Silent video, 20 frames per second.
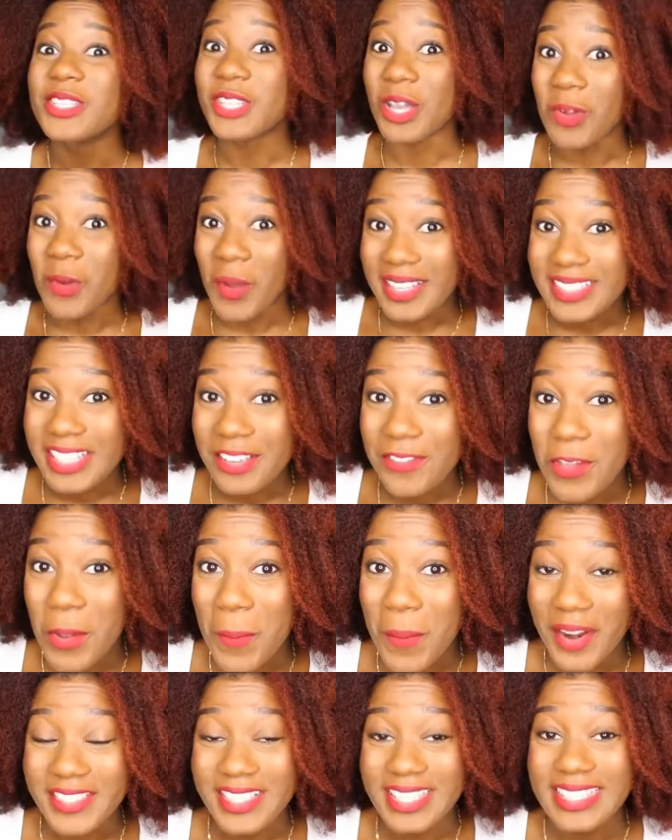So quite a
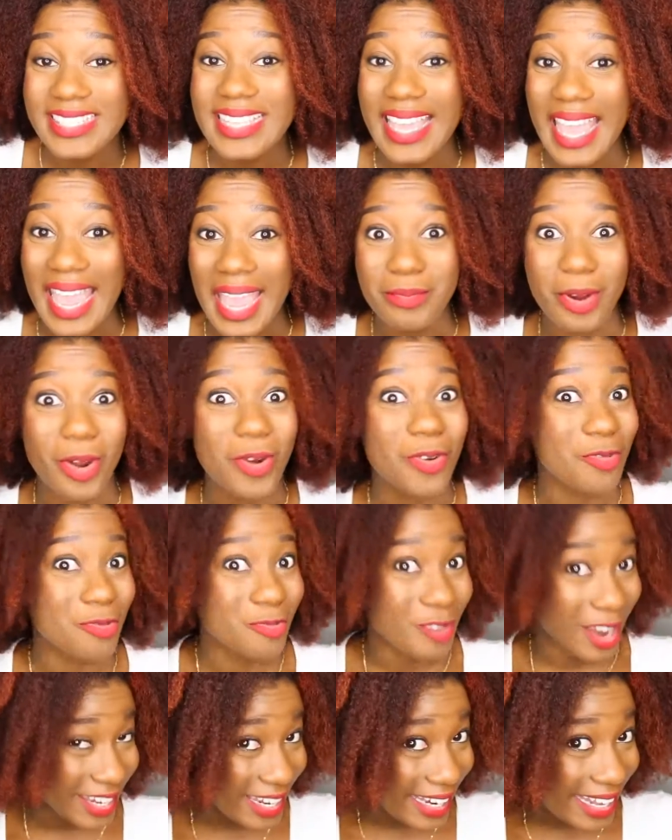few persons came
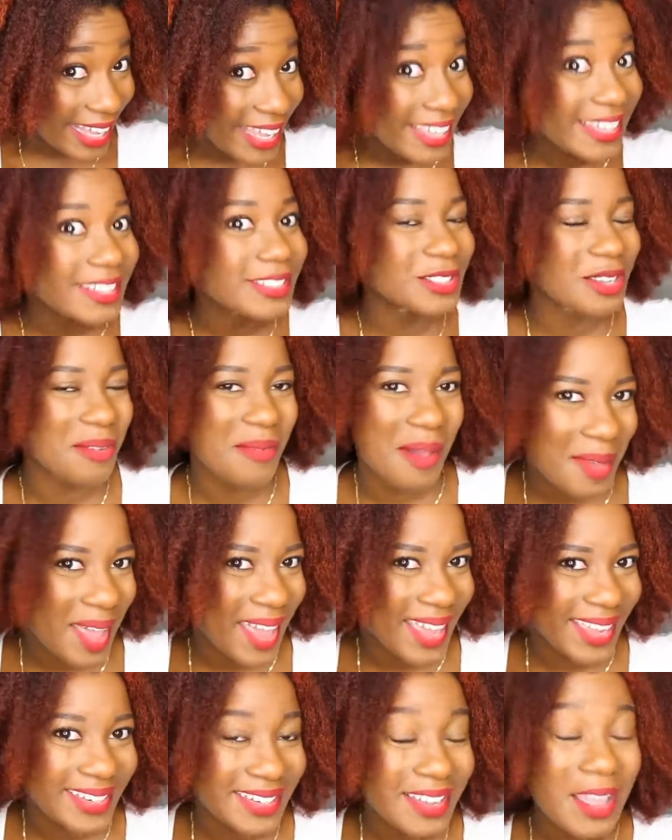readily to my
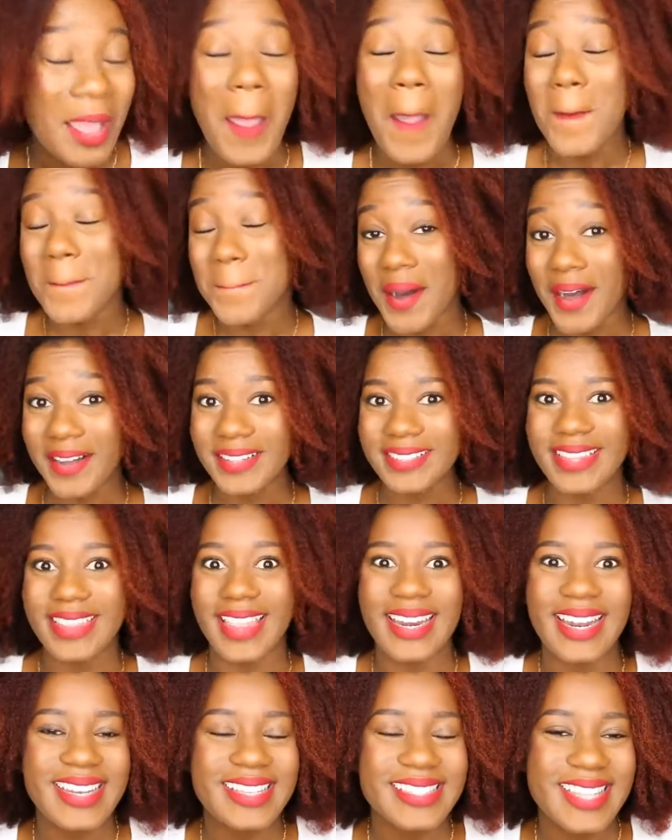mind, but
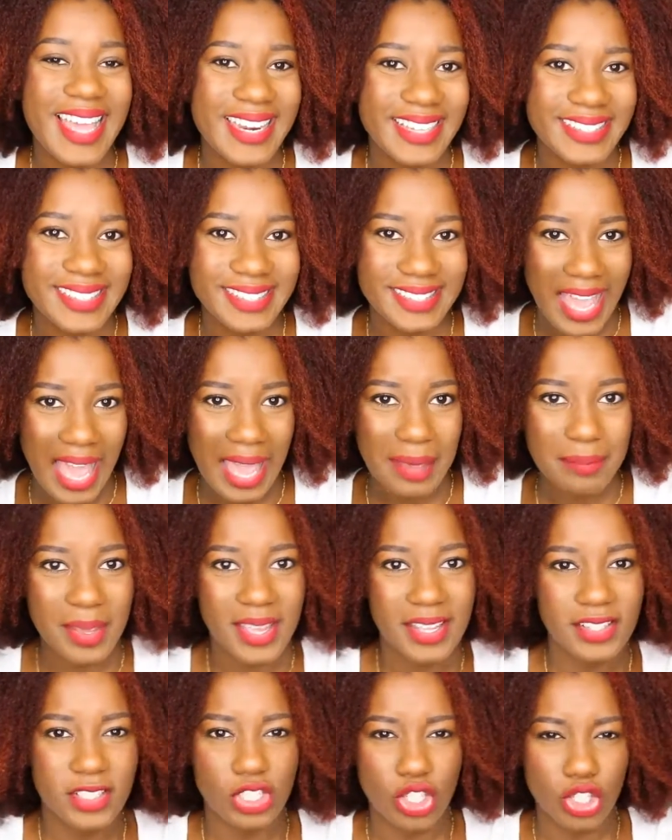then I decided to
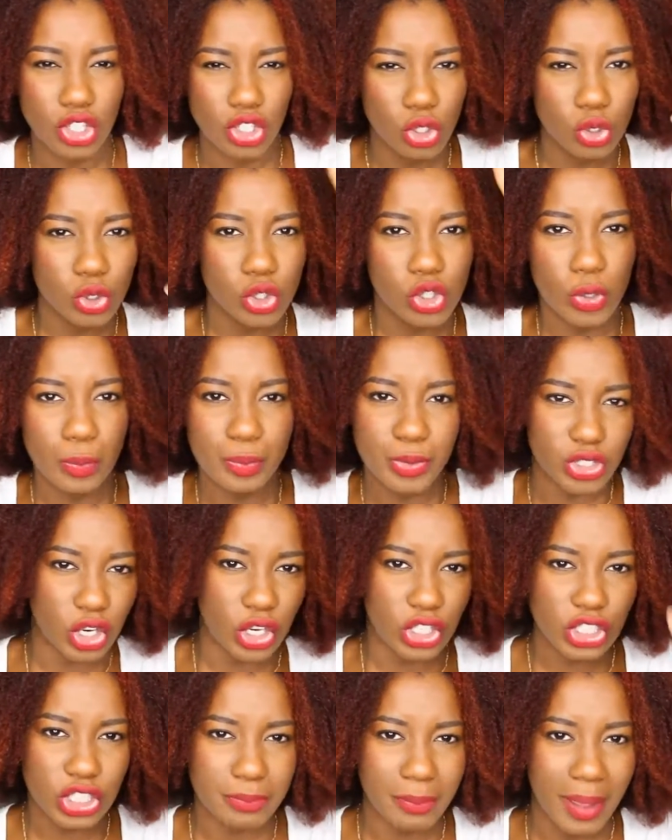type into the YouTube
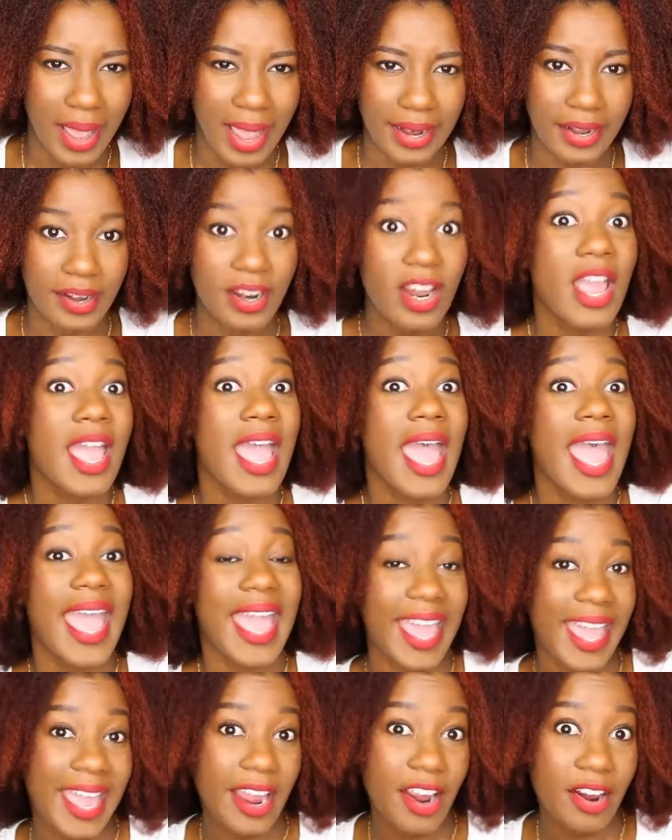search bar,
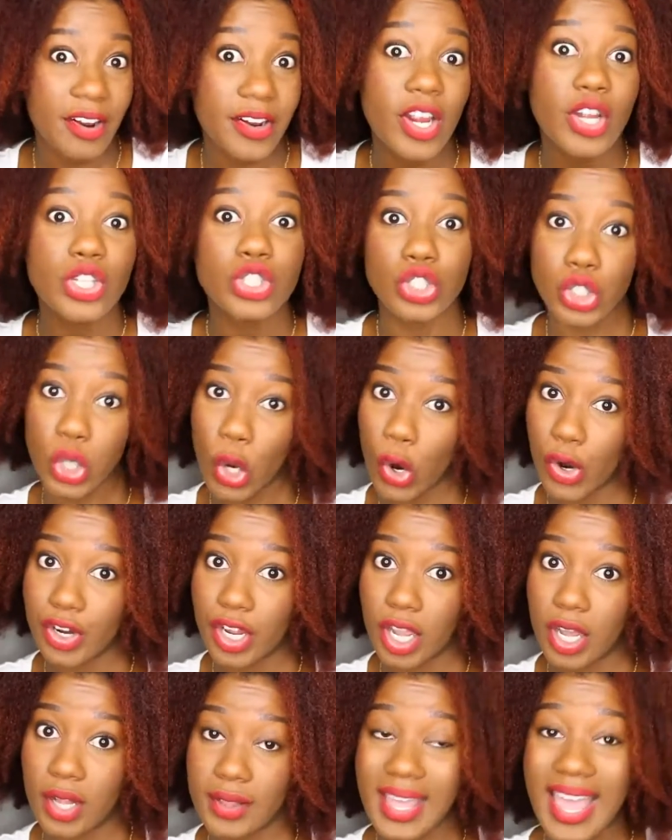hair
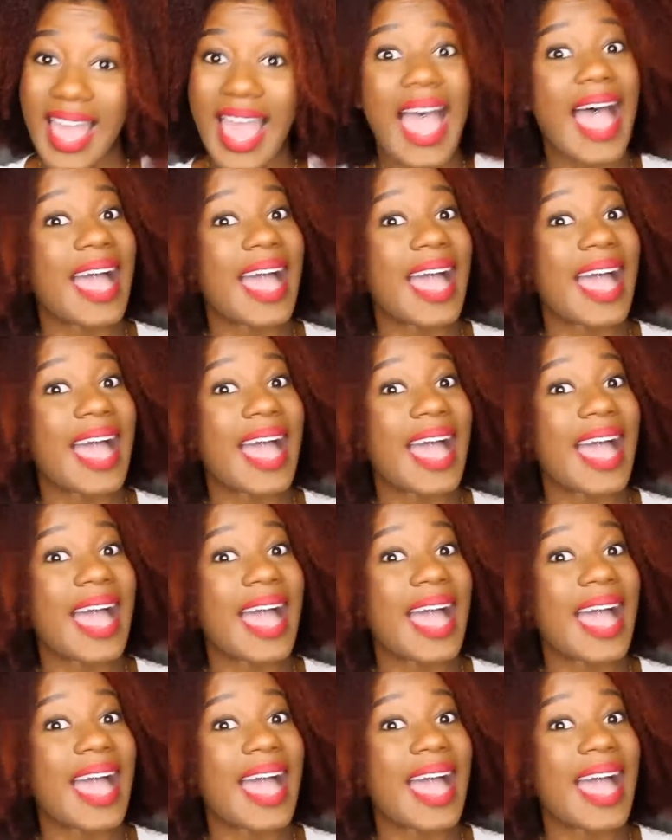tutorial.